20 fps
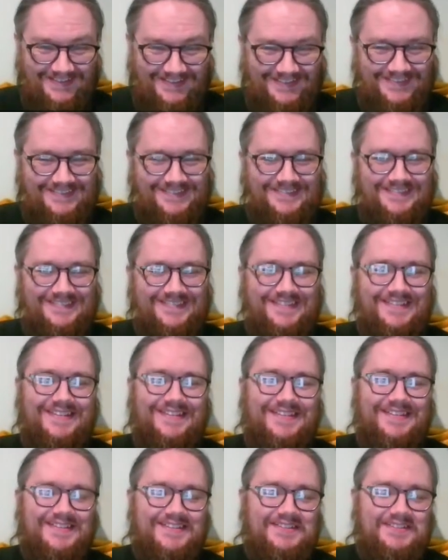
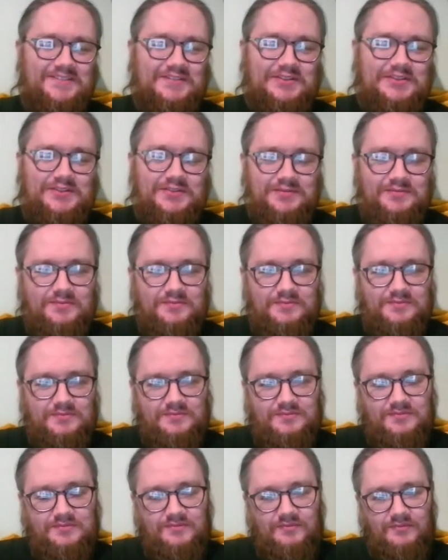
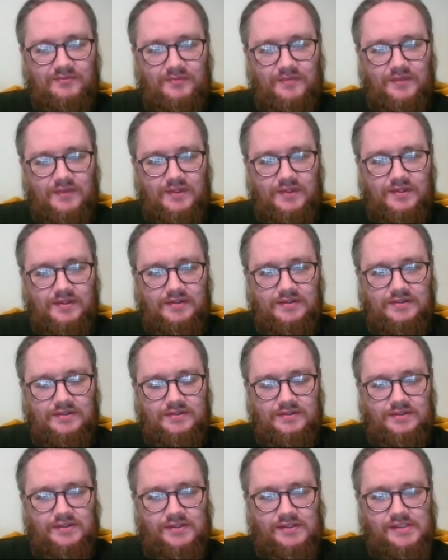
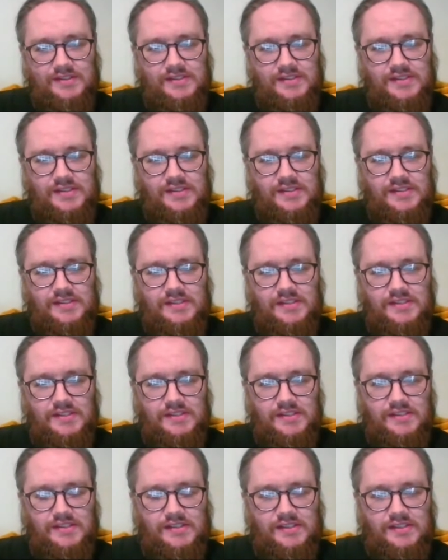
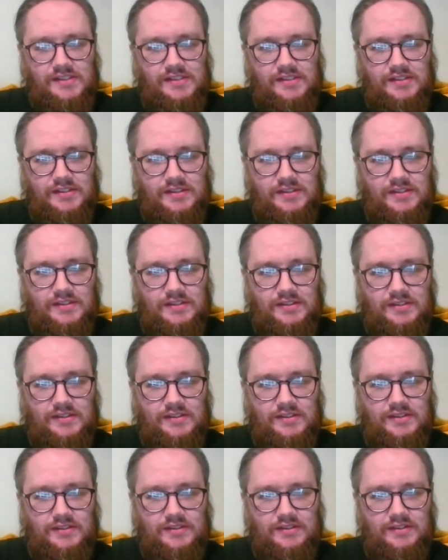
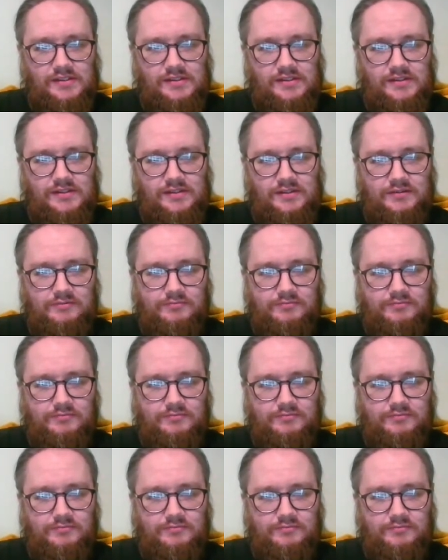[no speech]